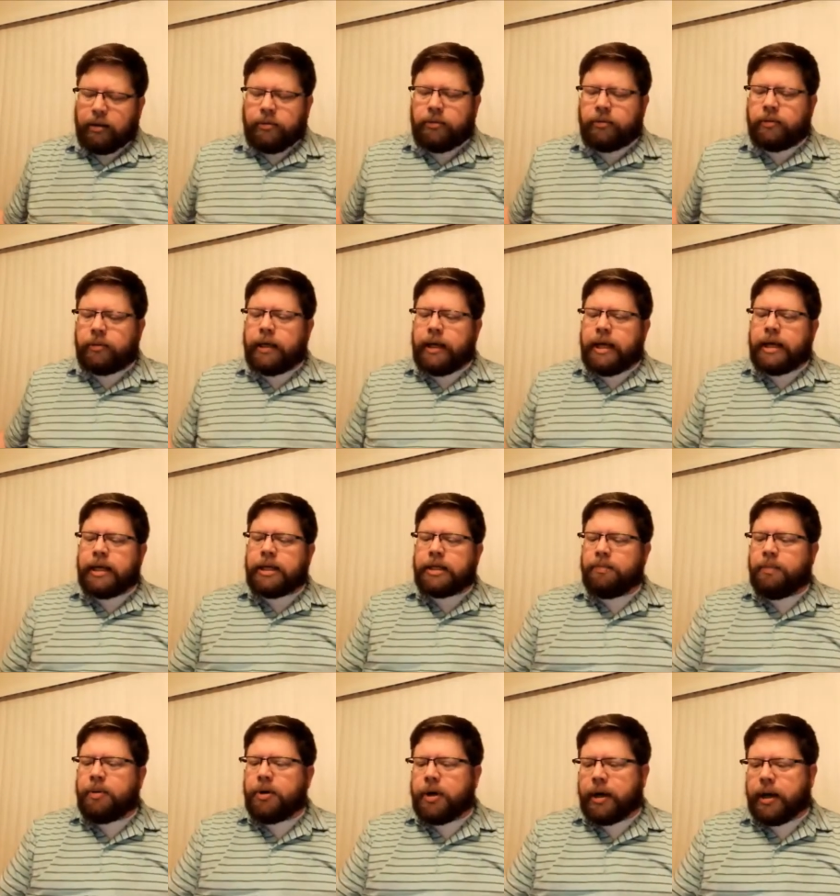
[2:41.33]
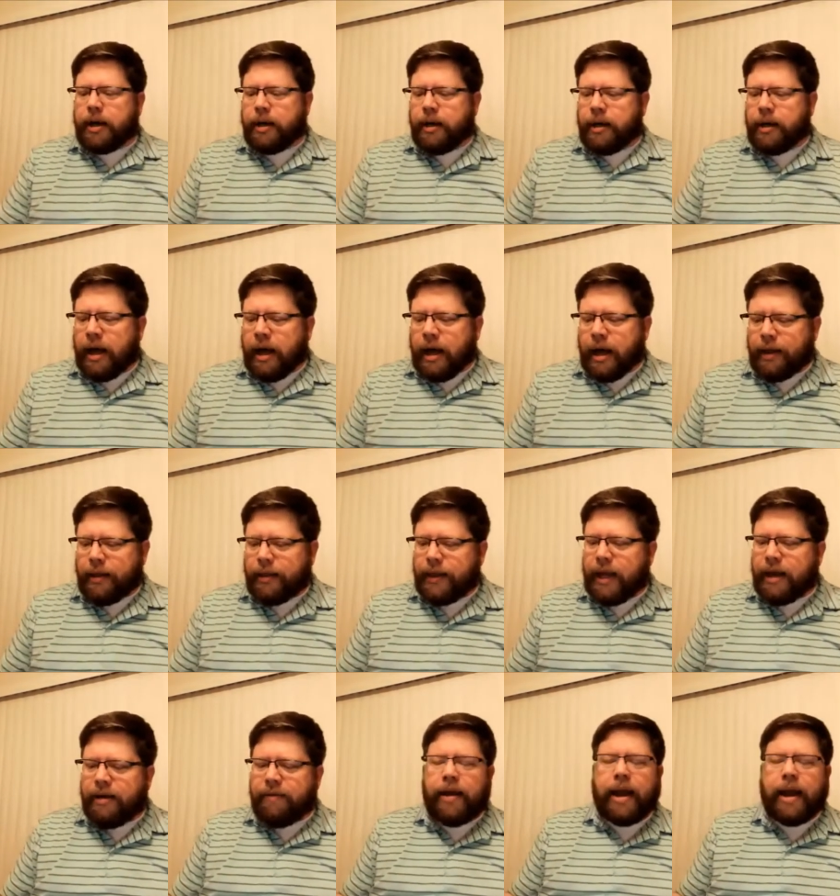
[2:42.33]
in his book, uh,
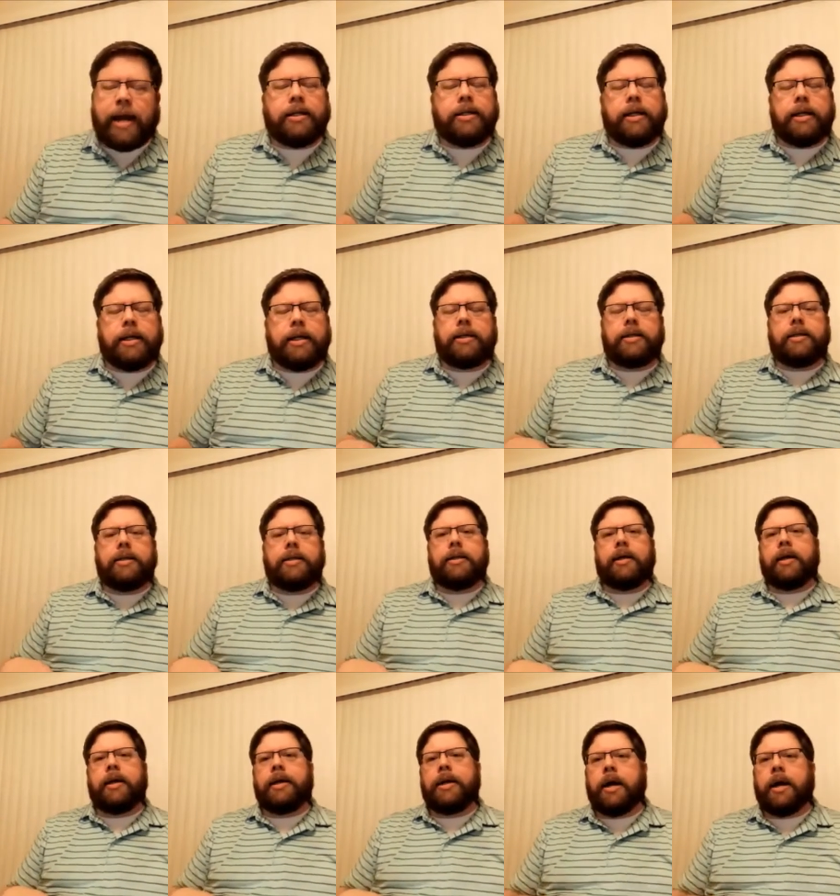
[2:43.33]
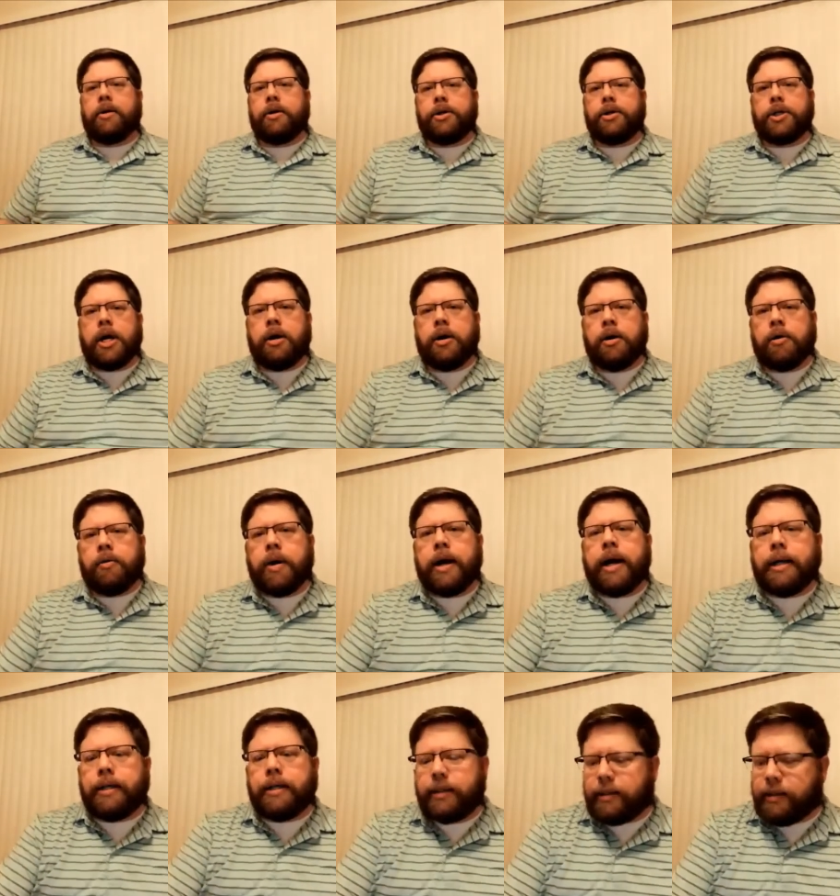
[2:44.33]
the evangelist, uh, Dr. John R.
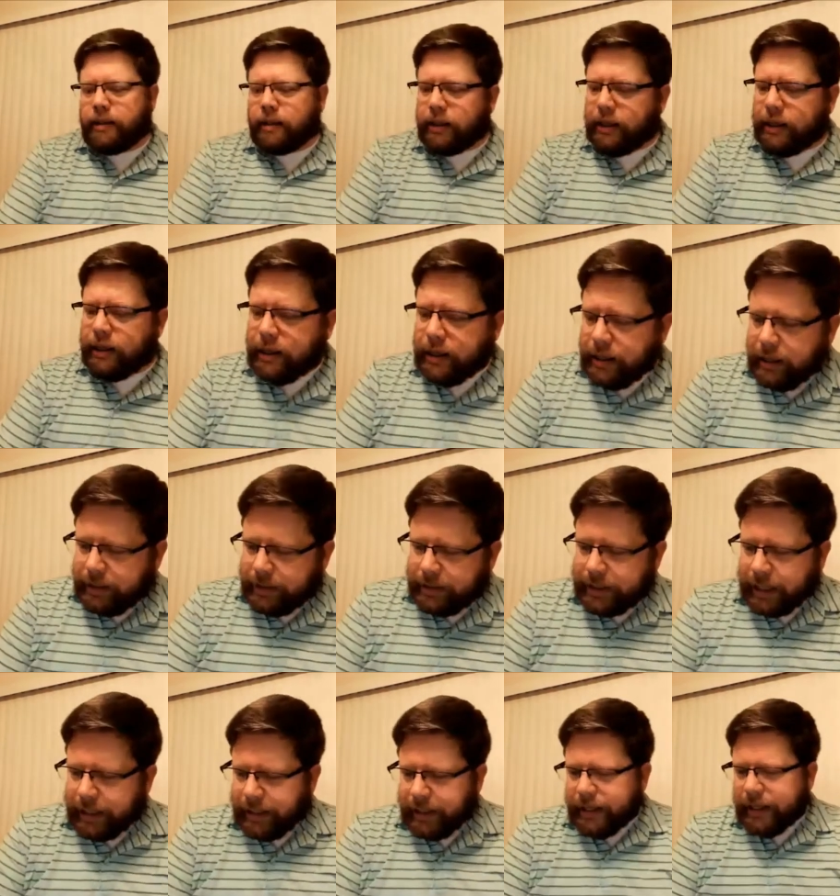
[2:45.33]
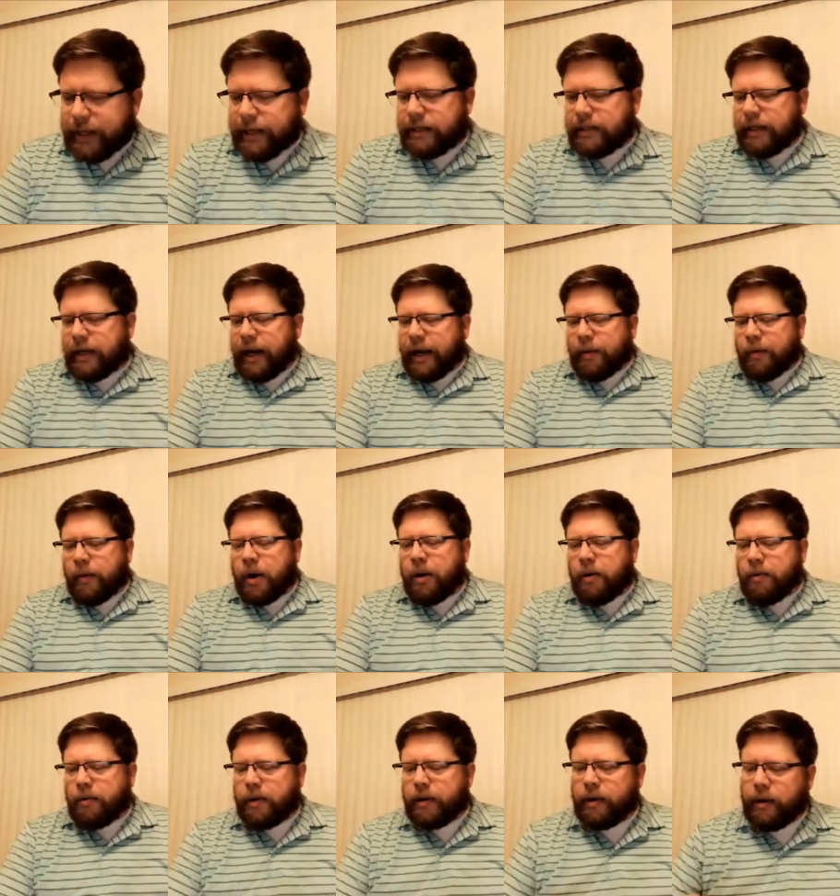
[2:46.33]
Rice, said this, and I
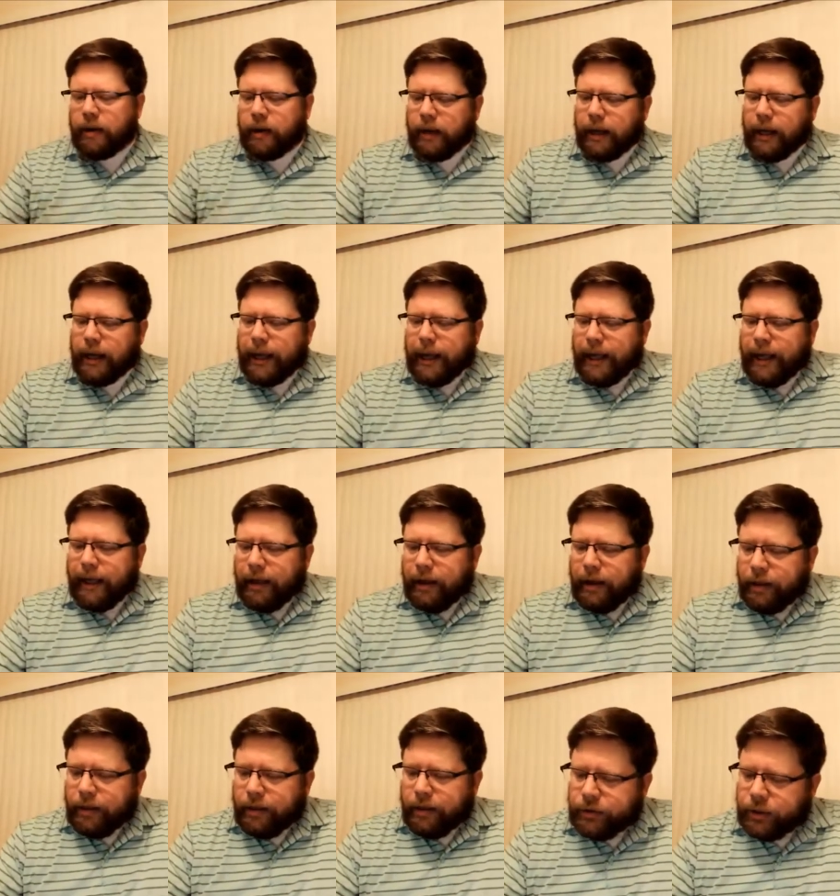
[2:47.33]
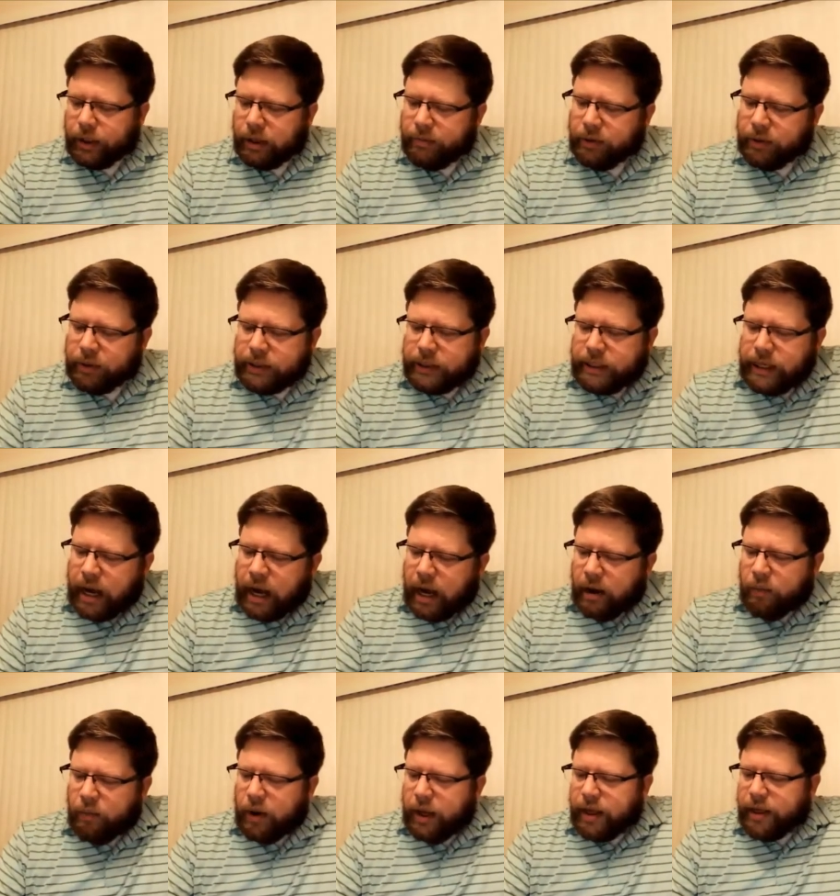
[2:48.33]
quote The trouble is
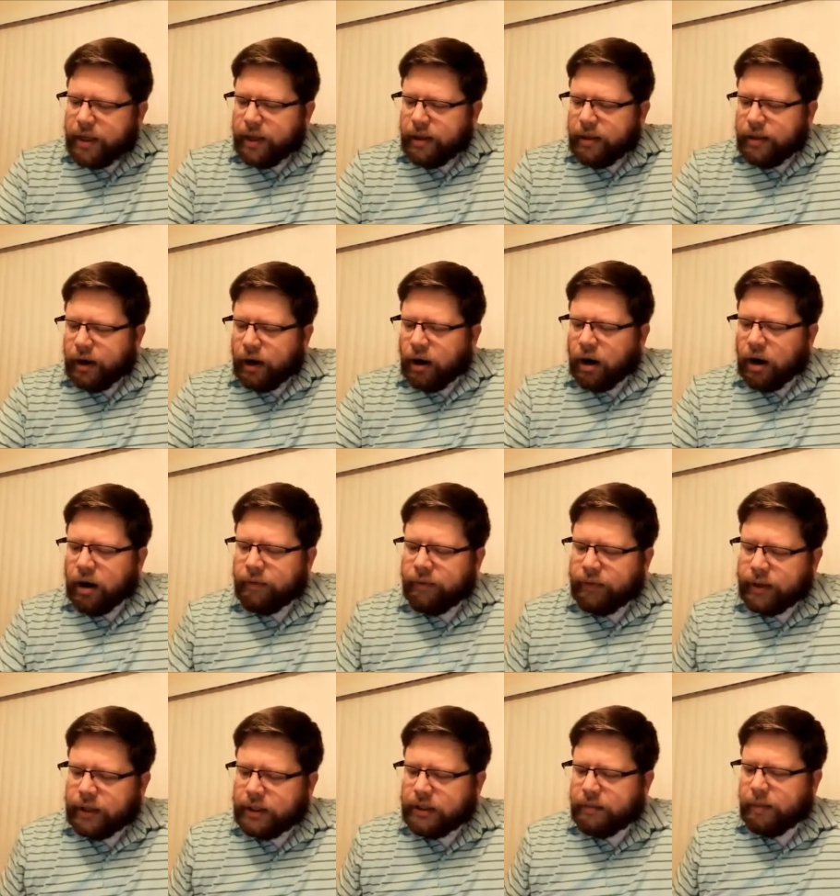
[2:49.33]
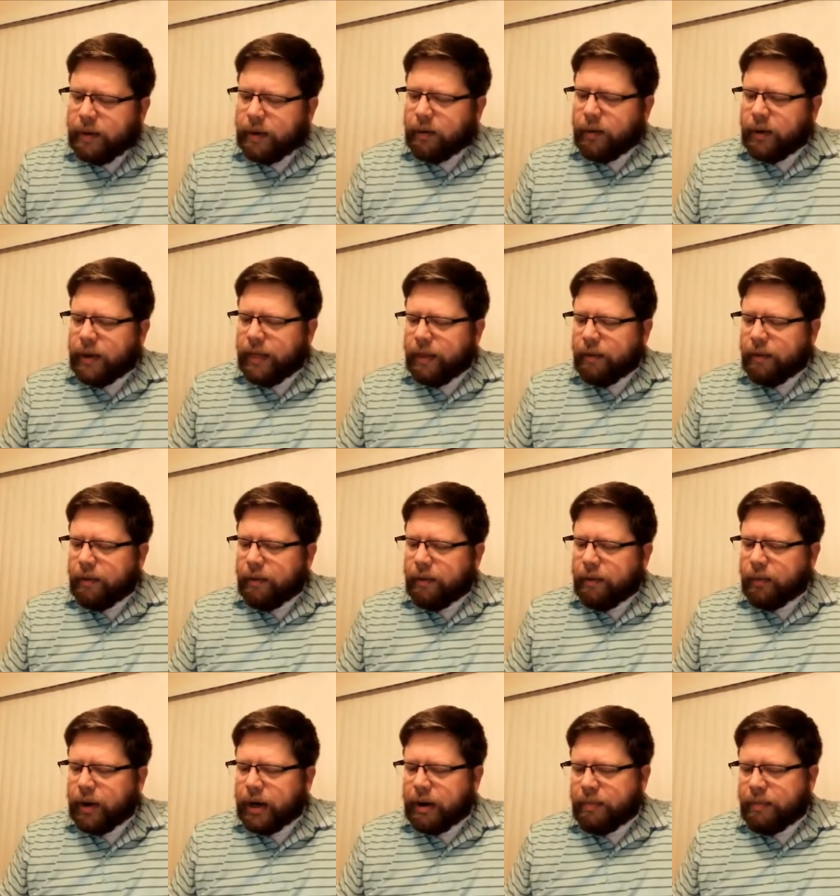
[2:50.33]
not with the harvest, but with the
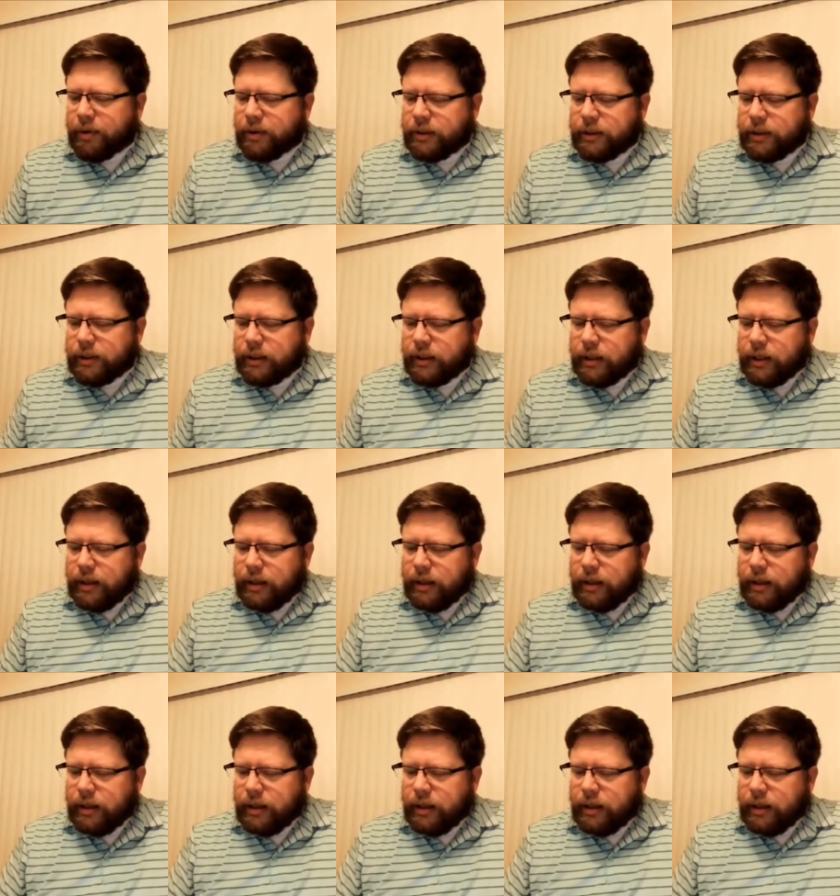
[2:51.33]
reapers.